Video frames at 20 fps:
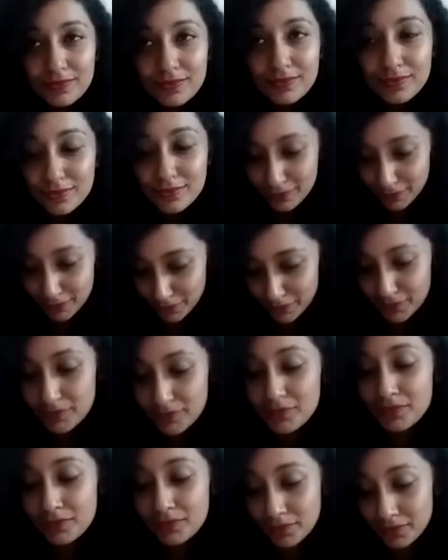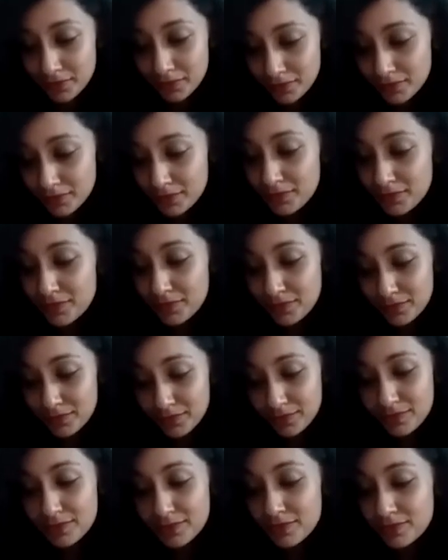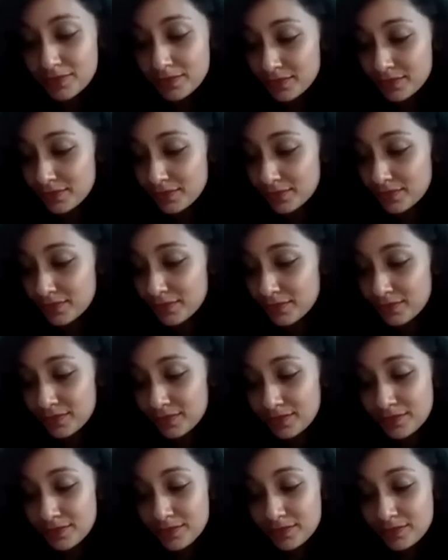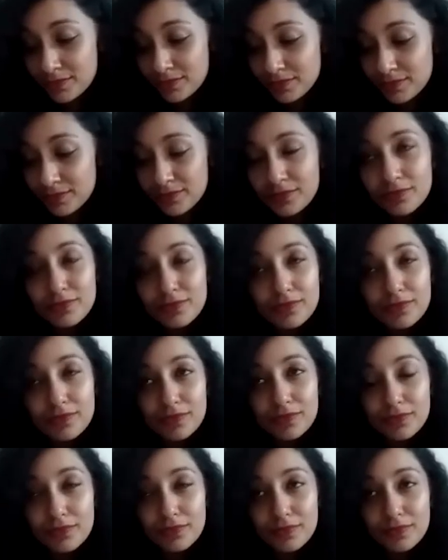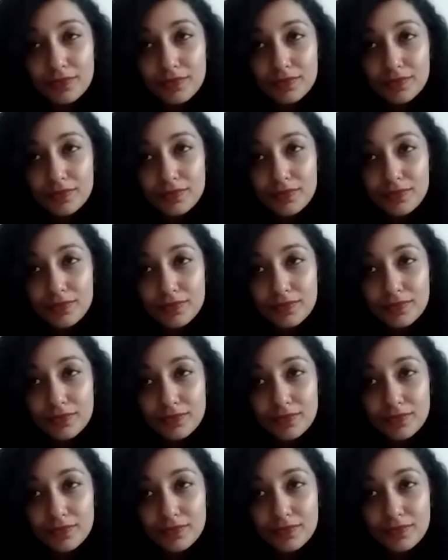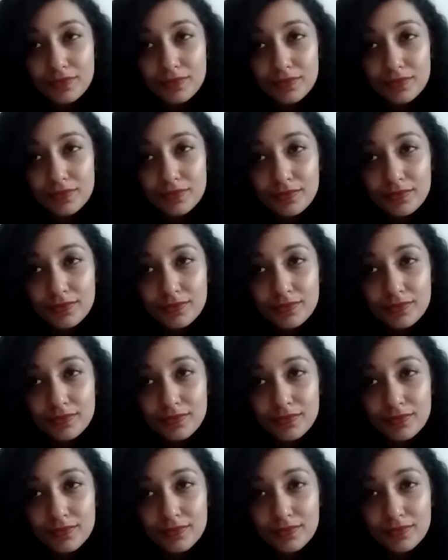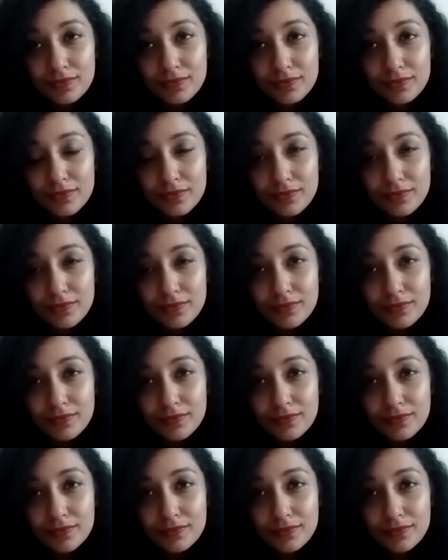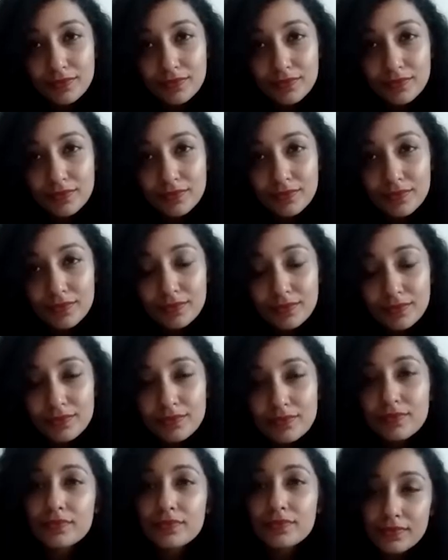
This person isn't speaking.